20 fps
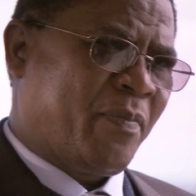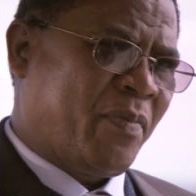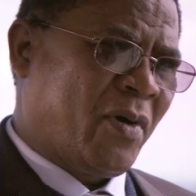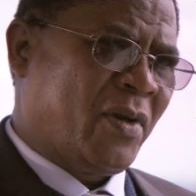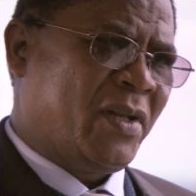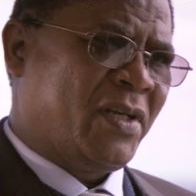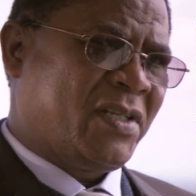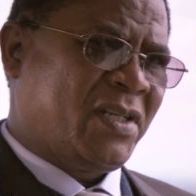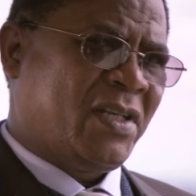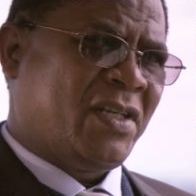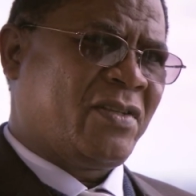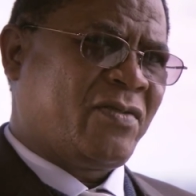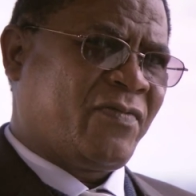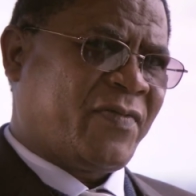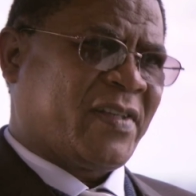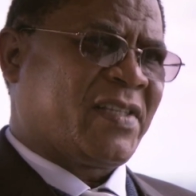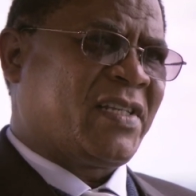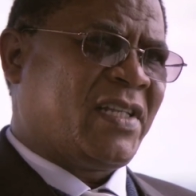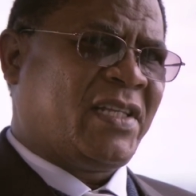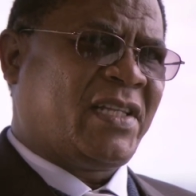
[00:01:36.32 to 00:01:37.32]
policies to
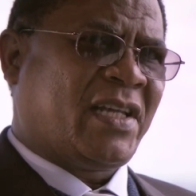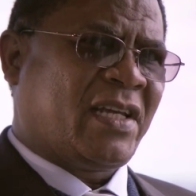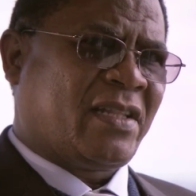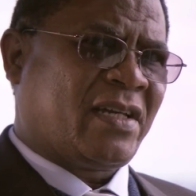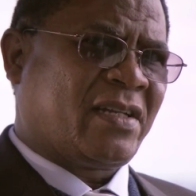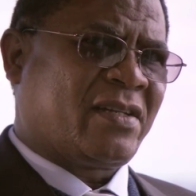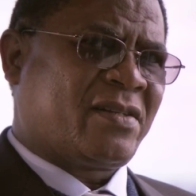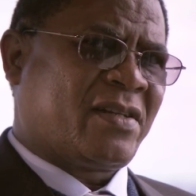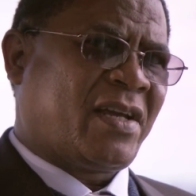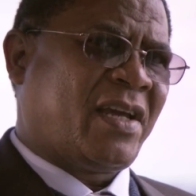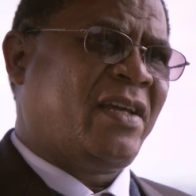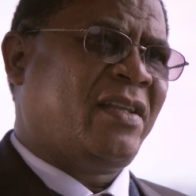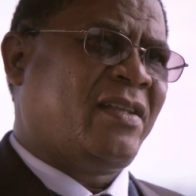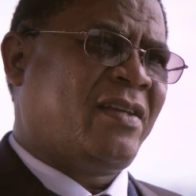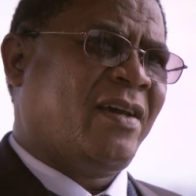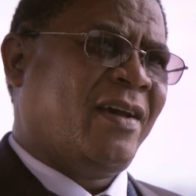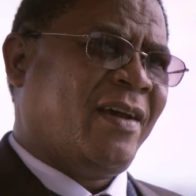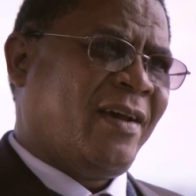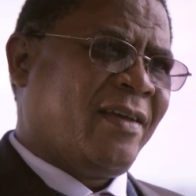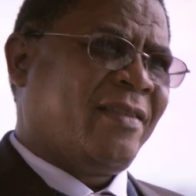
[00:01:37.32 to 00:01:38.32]
facilitate that trade,
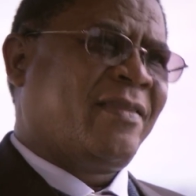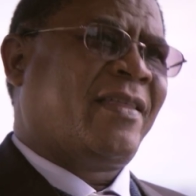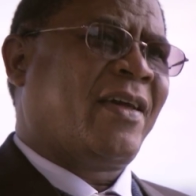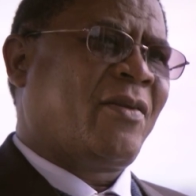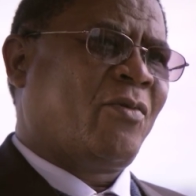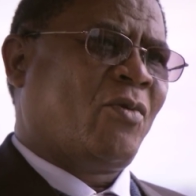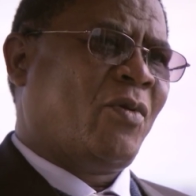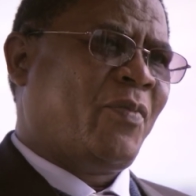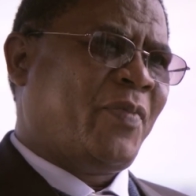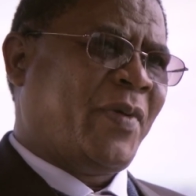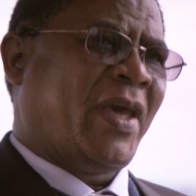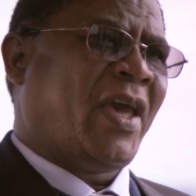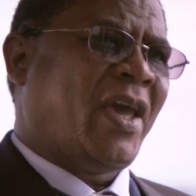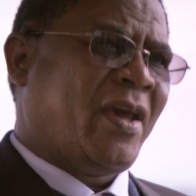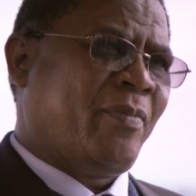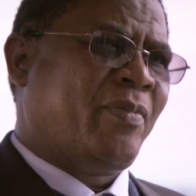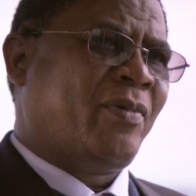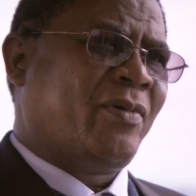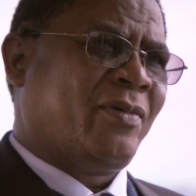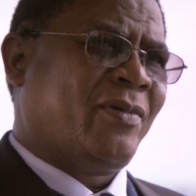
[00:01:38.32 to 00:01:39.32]
then we'll be
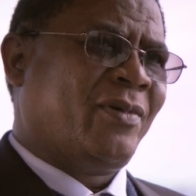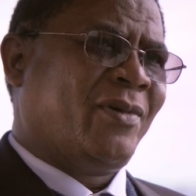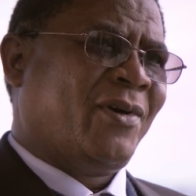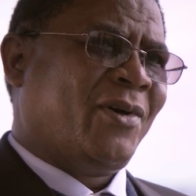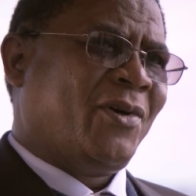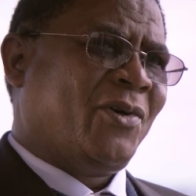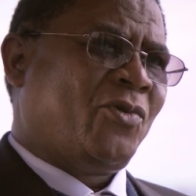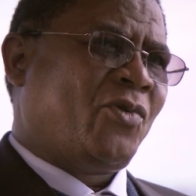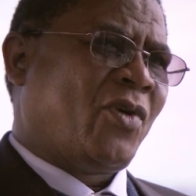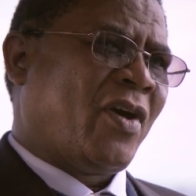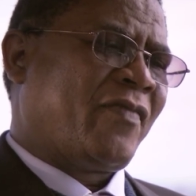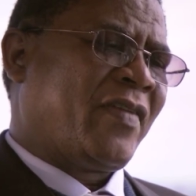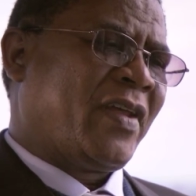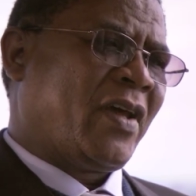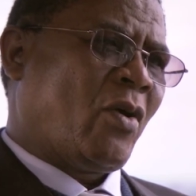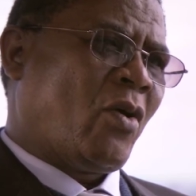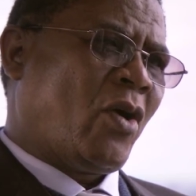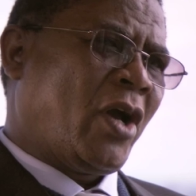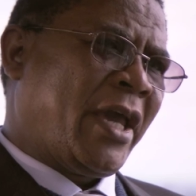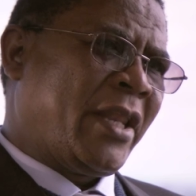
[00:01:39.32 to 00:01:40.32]
able to have a,
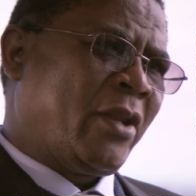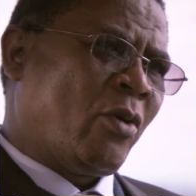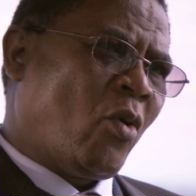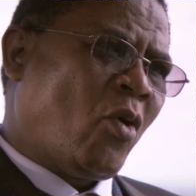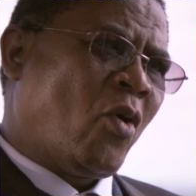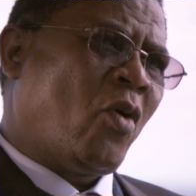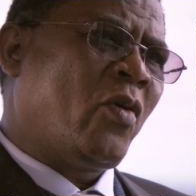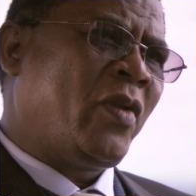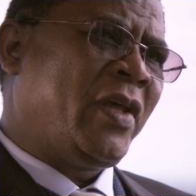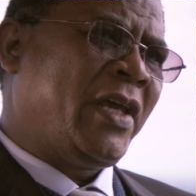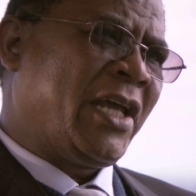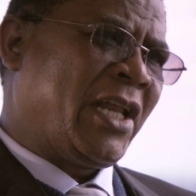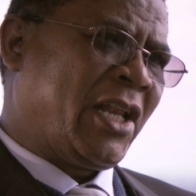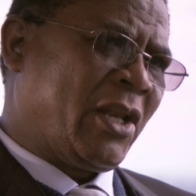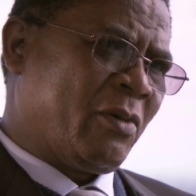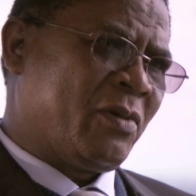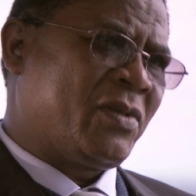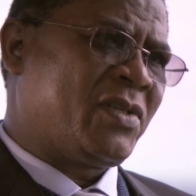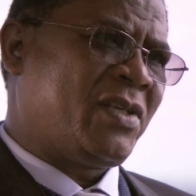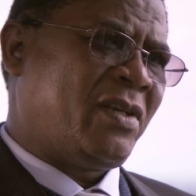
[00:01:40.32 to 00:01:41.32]
an
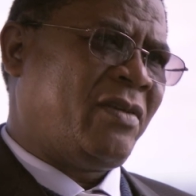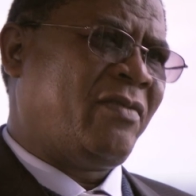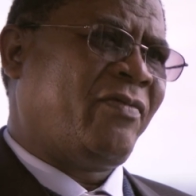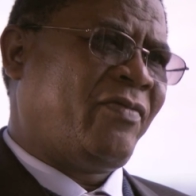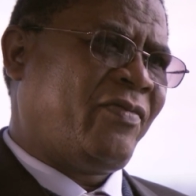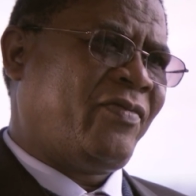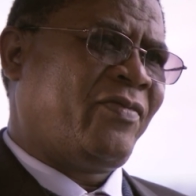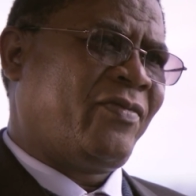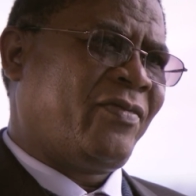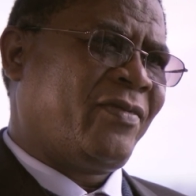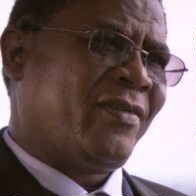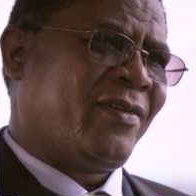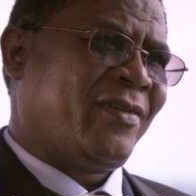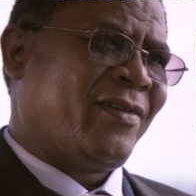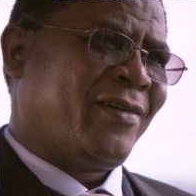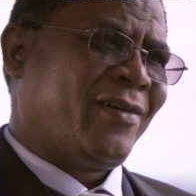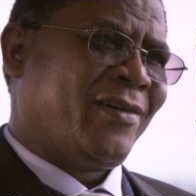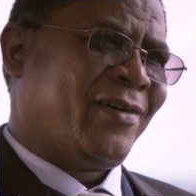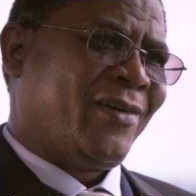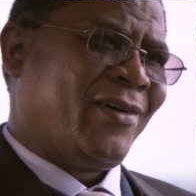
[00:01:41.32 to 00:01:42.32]
all-inclusive,
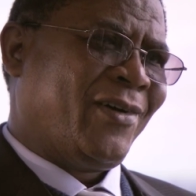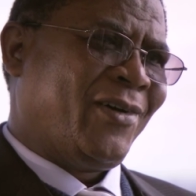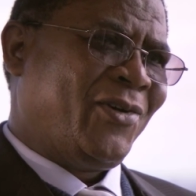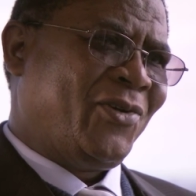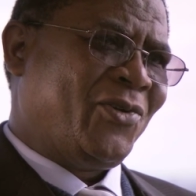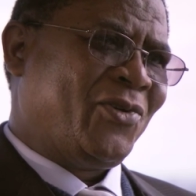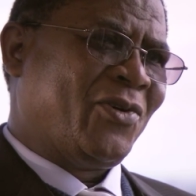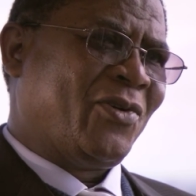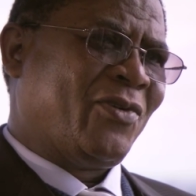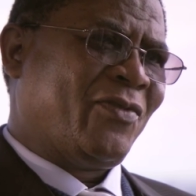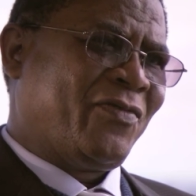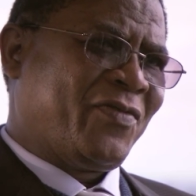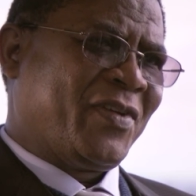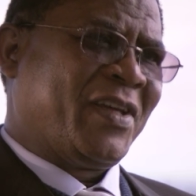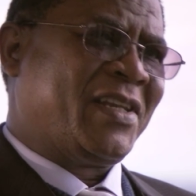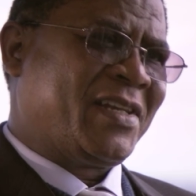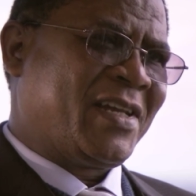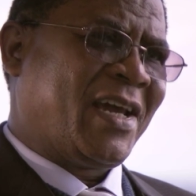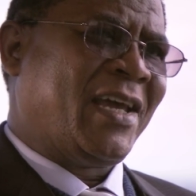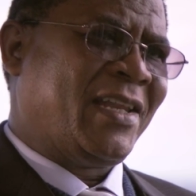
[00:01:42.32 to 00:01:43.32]
you know,
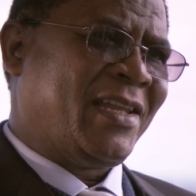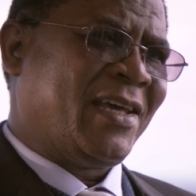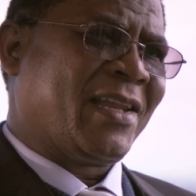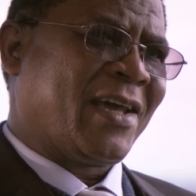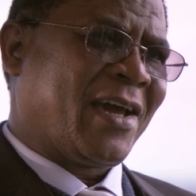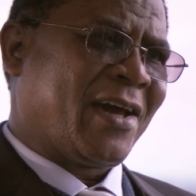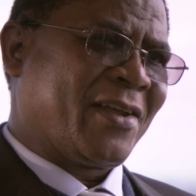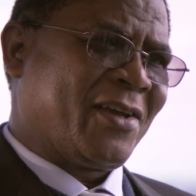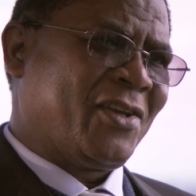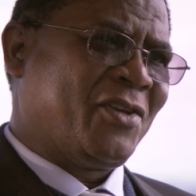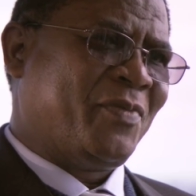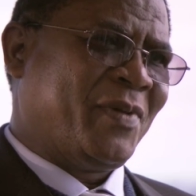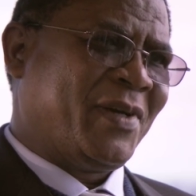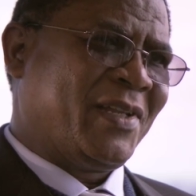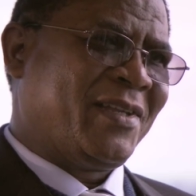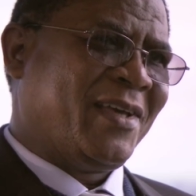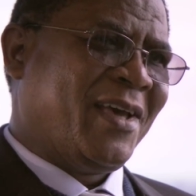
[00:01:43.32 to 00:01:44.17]
free trade area arrangement.